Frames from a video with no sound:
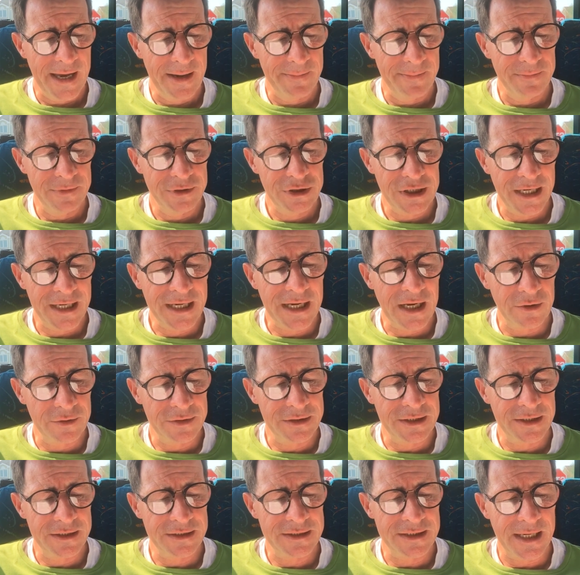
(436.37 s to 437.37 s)
Check out
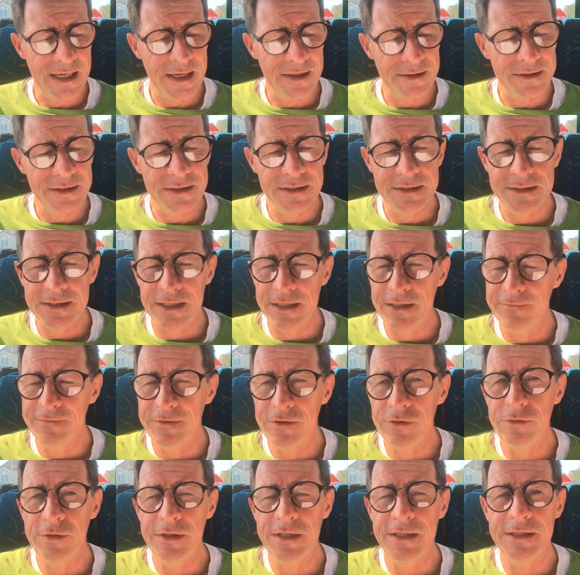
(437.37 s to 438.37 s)
this artist. And if
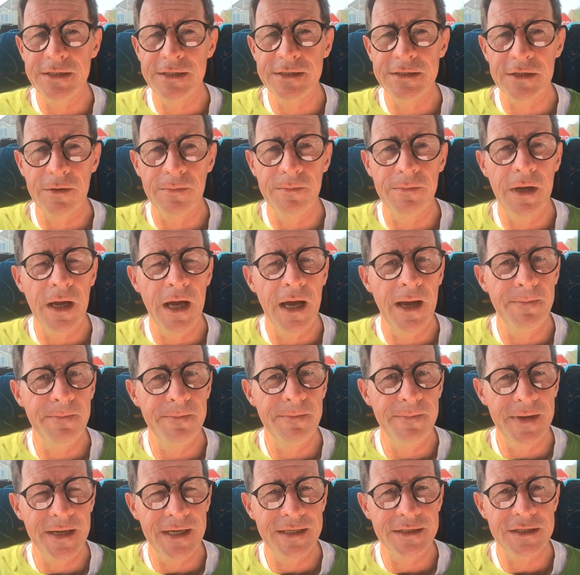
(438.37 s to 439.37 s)
you need some
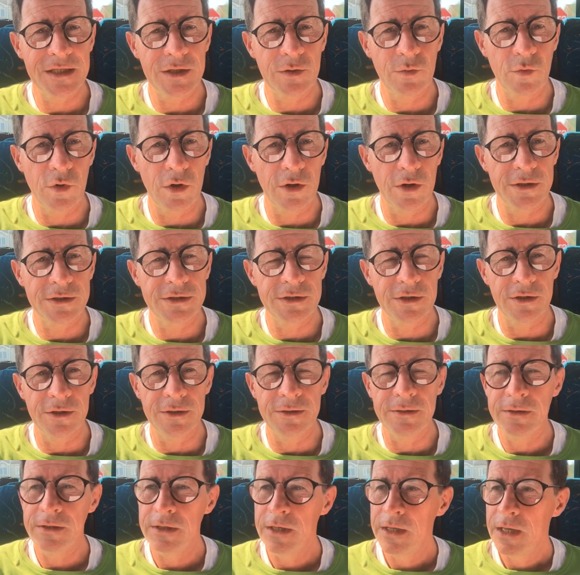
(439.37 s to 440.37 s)
amazing work
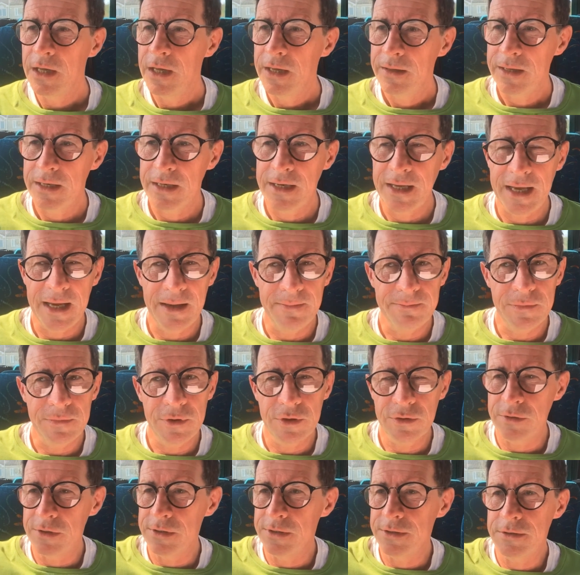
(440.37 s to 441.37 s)
done, a
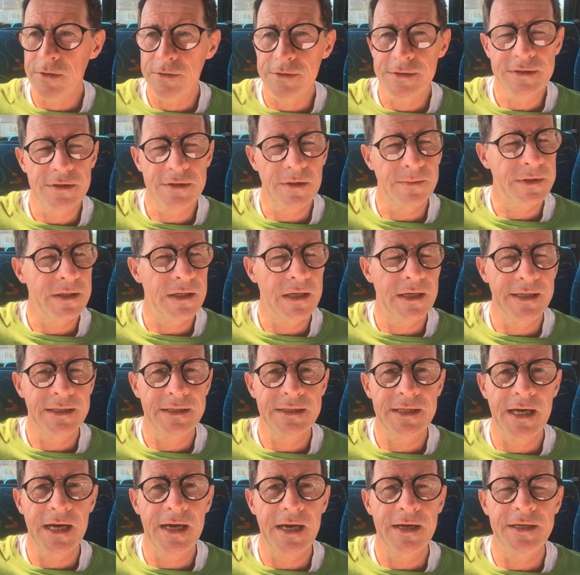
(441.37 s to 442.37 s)
mural or something like
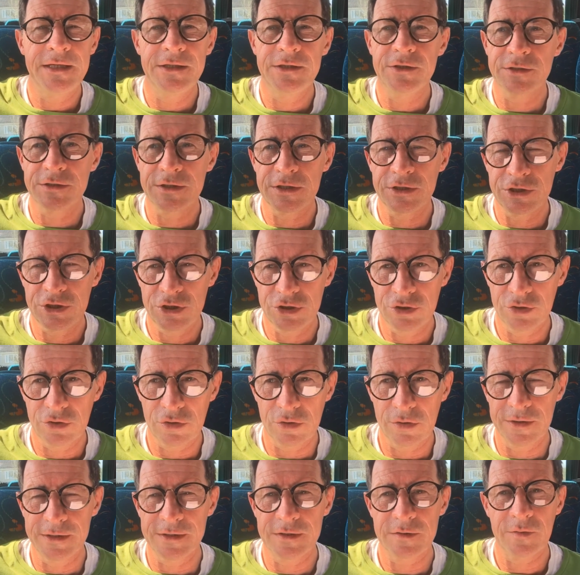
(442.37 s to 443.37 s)
that, he does a
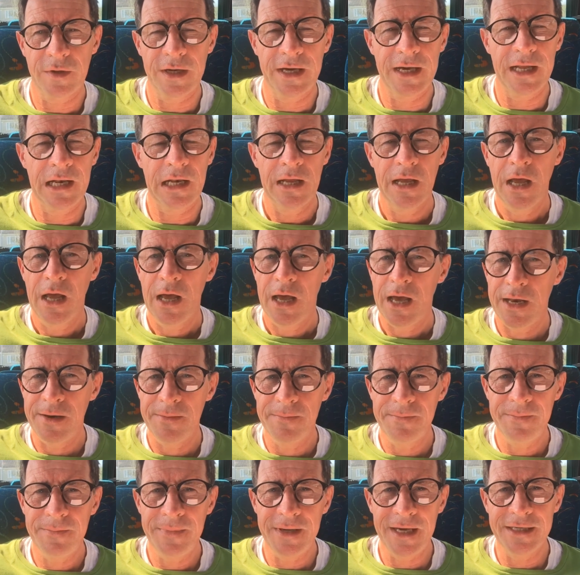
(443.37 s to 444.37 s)
show as well. An
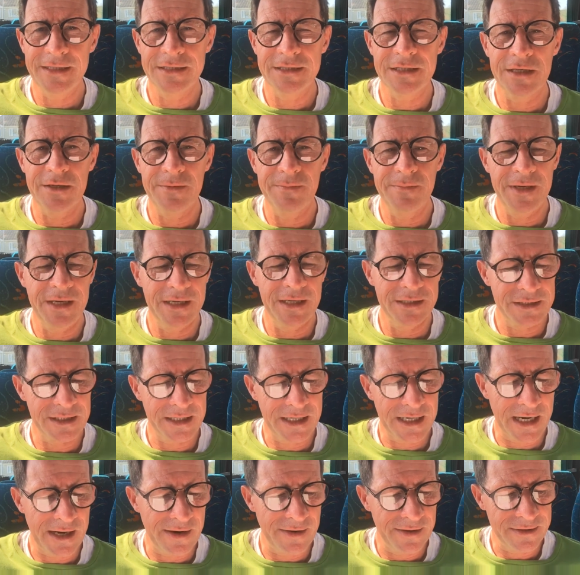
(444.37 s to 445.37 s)
amazing
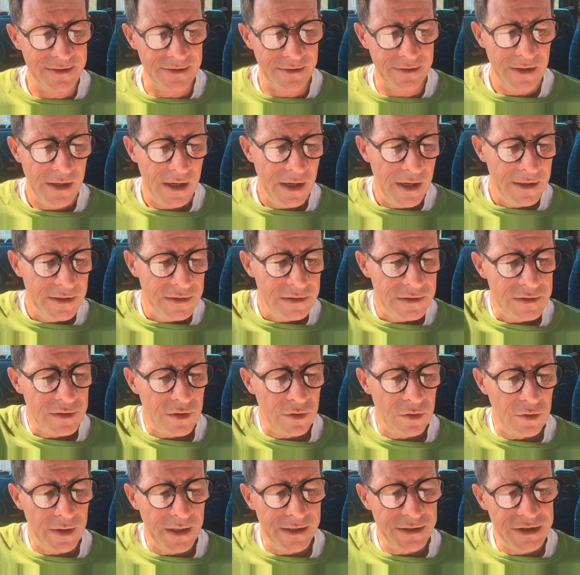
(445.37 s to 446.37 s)
character.
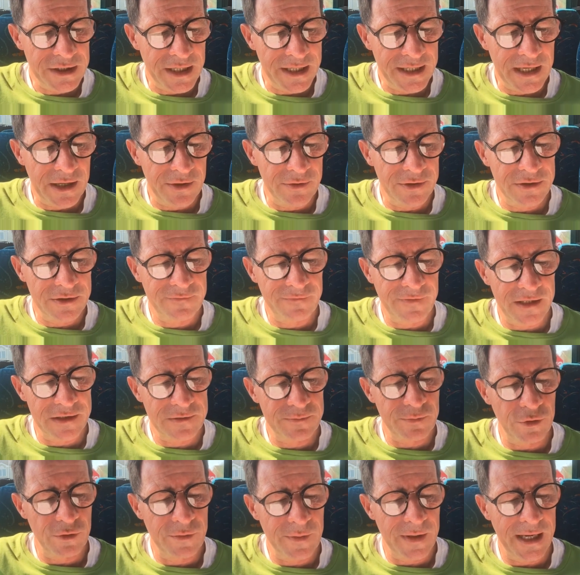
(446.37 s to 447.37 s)
So check out his
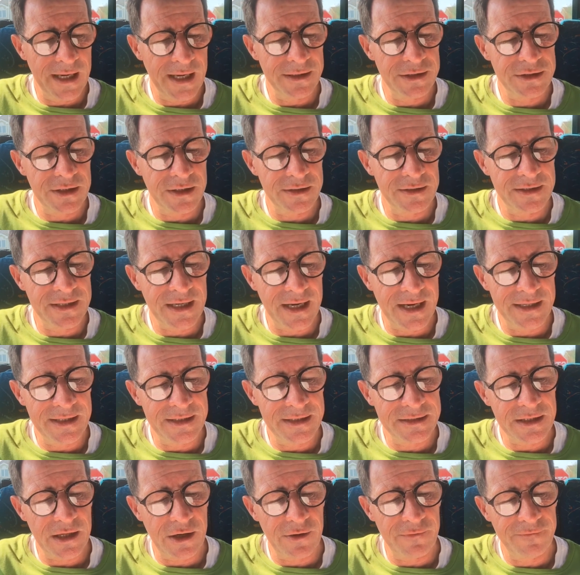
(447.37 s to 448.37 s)
Facebook page. That
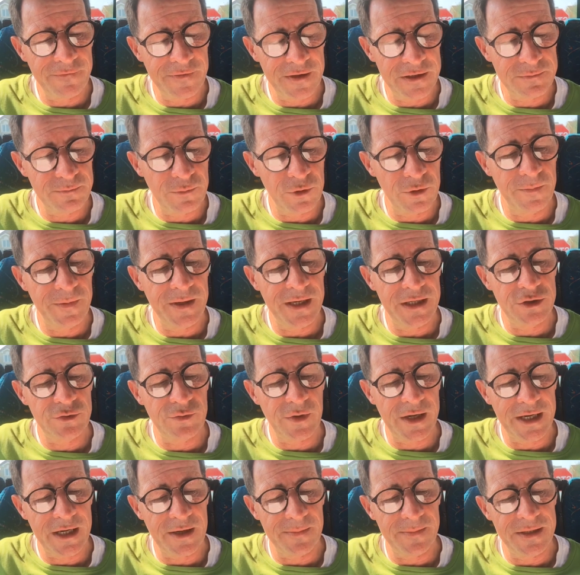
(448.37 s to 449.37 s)
is our Facebook page
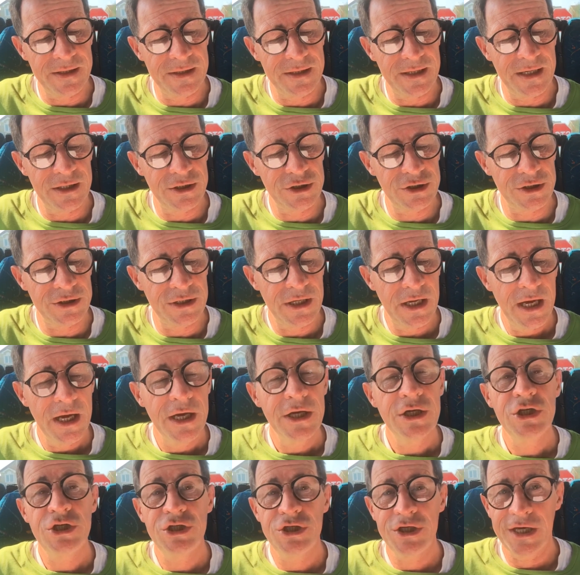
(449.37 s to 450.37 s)
recommendation,
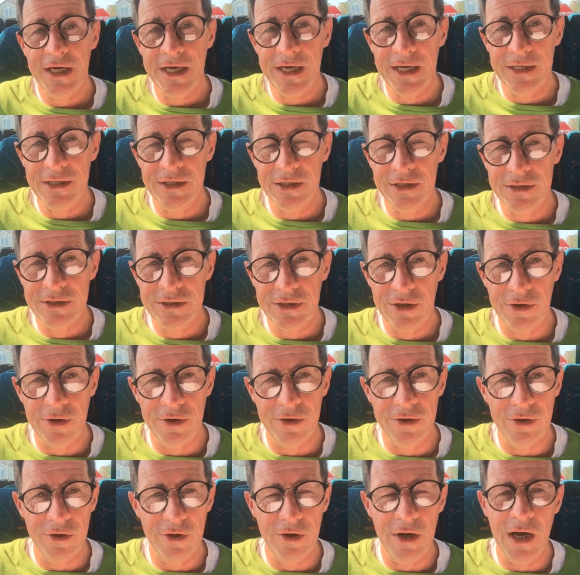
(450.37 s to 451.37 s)
Shane
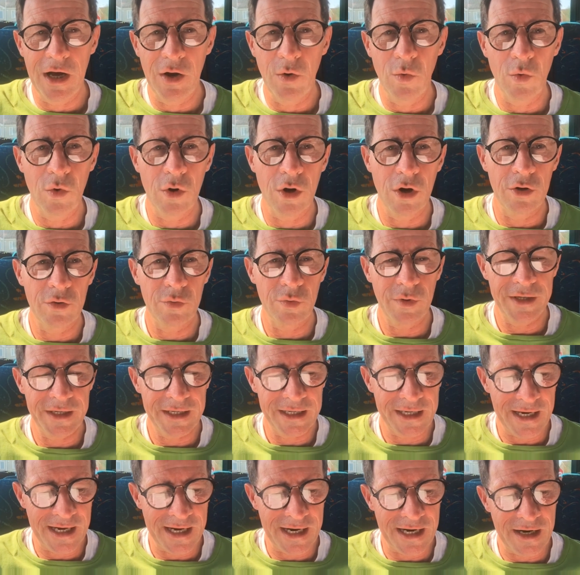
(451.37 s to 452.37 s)
Turner,
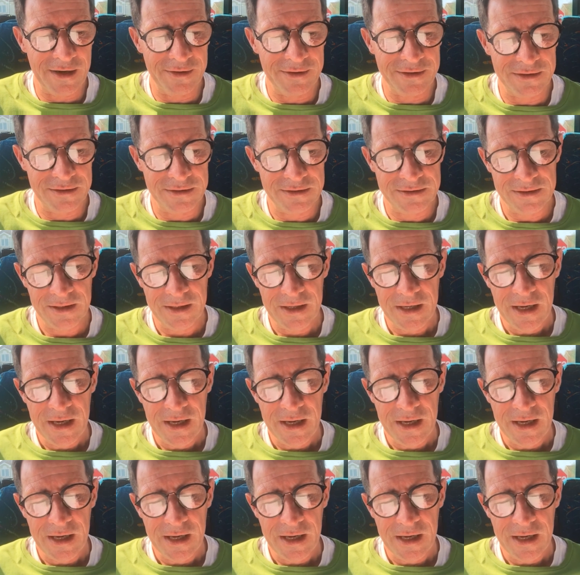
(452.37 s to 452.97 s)
award-winning artist.